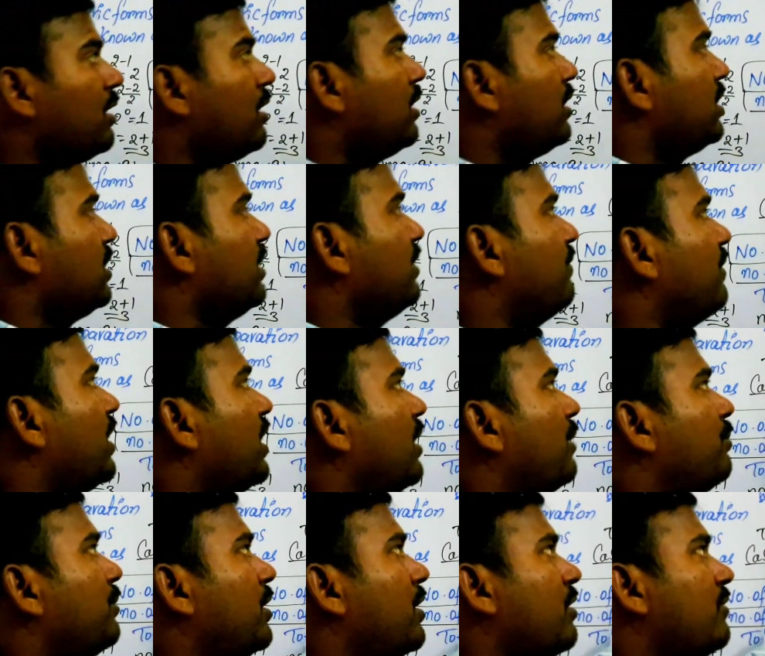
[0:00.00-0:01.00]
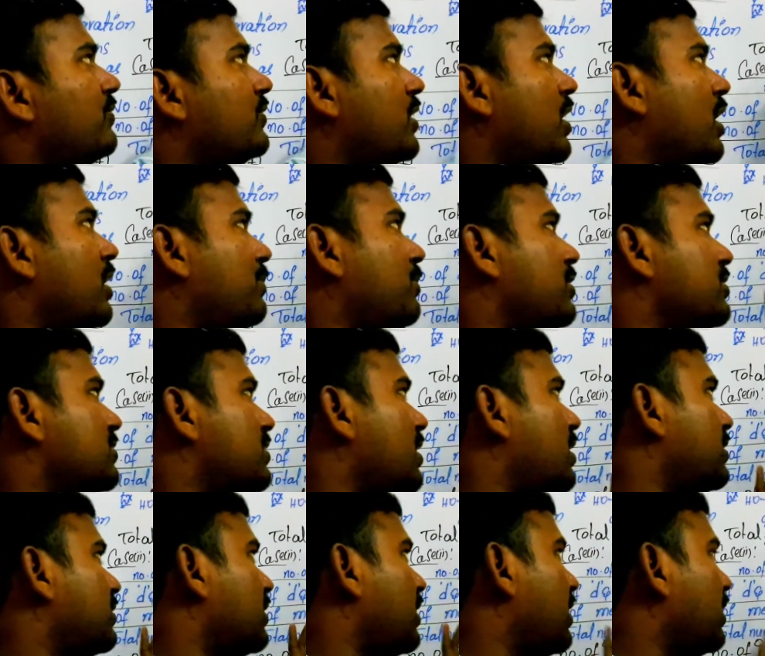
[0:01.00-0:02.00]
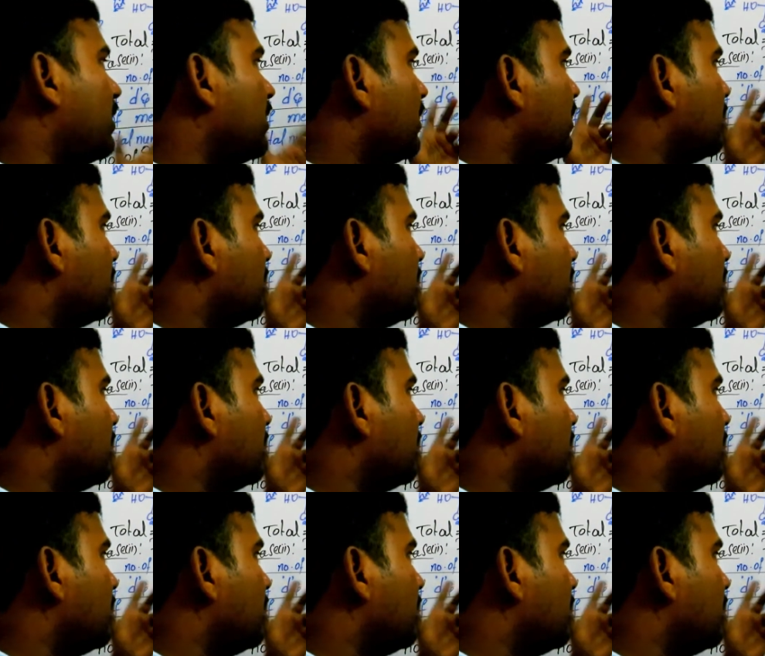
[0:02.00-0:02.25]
even number of carbons are there,